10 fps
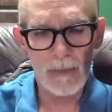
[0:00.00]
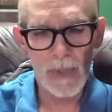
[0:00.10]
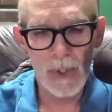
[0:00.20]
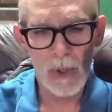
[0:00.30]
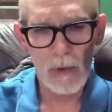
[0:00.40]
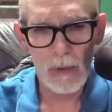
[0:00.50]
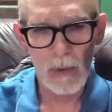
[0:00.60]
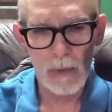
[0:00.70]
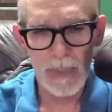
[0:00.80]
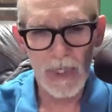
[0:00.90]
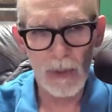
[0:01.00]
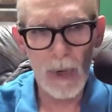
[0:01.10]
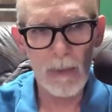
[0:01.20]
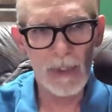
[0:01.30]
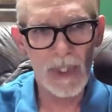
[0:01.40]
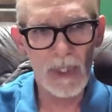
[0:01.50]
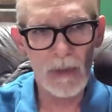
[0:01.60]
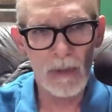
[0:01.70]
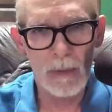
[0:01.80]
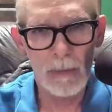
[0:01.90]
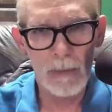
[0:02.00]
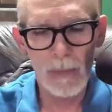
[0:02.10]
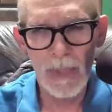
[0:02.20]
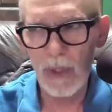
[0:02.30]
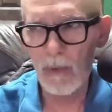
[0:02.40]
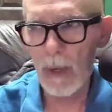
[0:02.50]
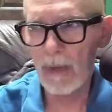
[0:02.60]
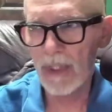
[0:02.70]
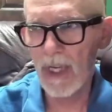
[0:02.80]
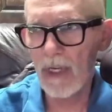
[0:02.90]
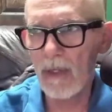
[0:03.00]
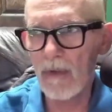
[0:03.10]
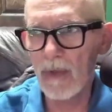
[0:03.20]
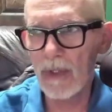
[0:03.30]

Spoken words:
being a representative,